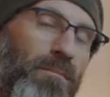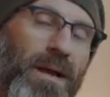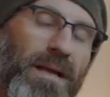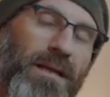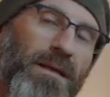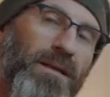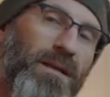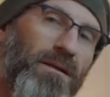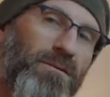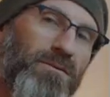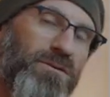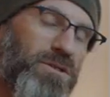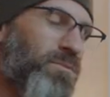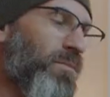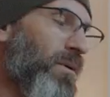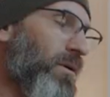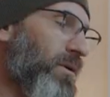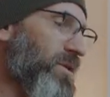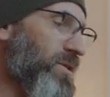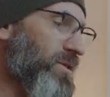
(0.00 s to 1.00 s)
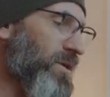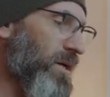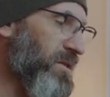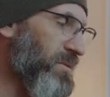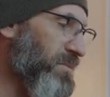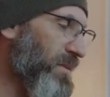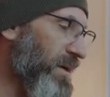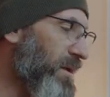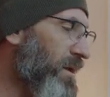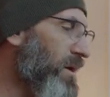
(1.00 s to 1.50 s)
make another small
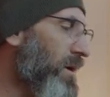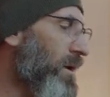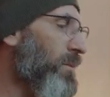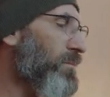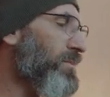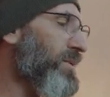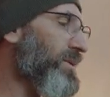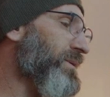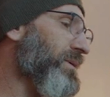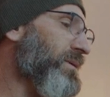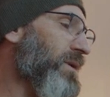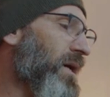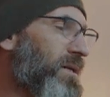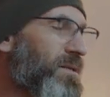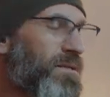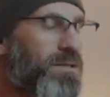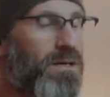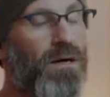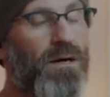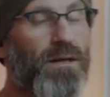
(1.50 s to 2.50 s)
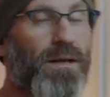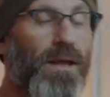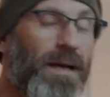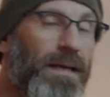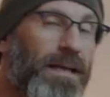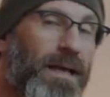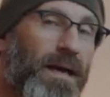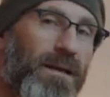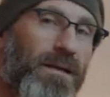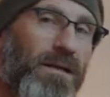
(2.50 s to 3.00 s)
adjustment. Put the lens on,
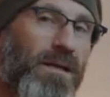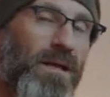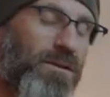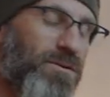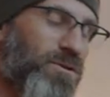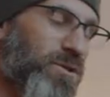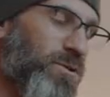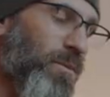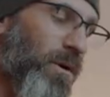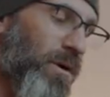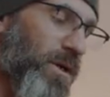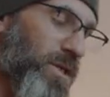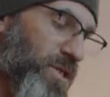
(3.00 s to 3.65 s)
again, another small